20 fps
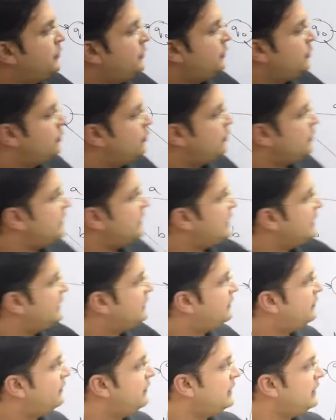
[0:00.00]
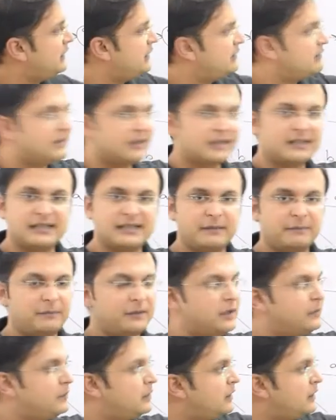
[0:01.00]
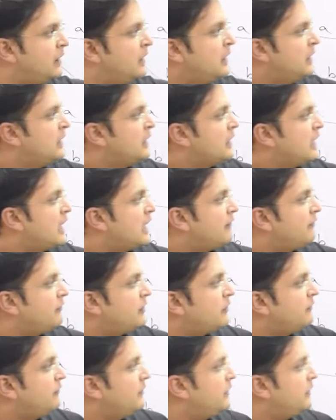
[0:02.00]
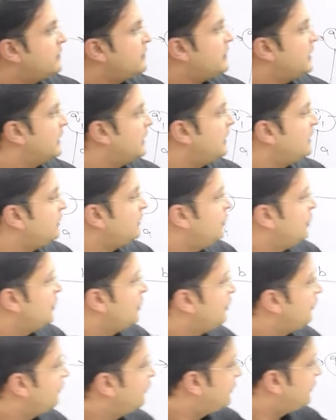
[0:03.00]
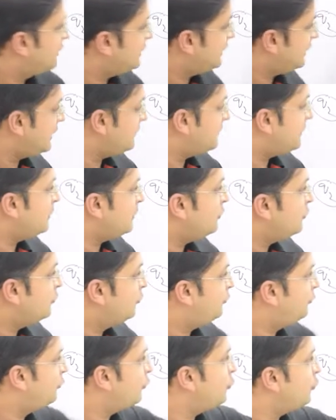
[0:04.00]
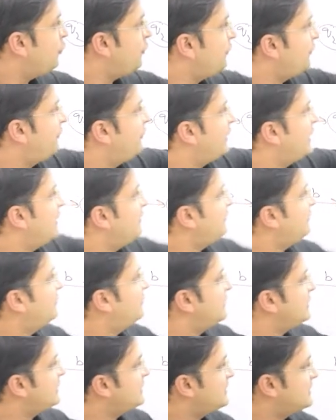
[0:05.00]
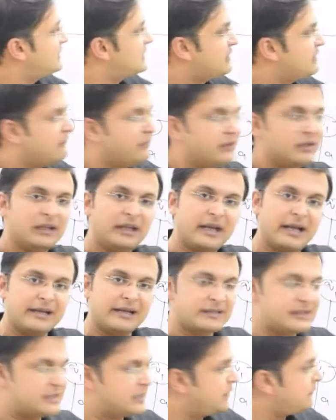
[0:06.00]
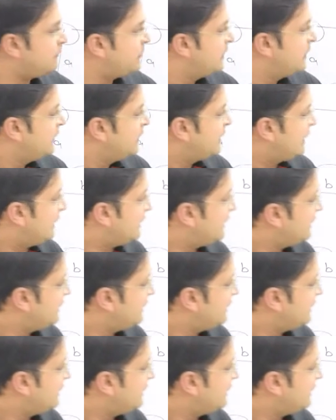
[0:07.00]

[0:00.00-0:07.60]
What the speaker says: 2 and 3 it is acceptable, after it again 3 ke baad 4 5 6 7 accept, and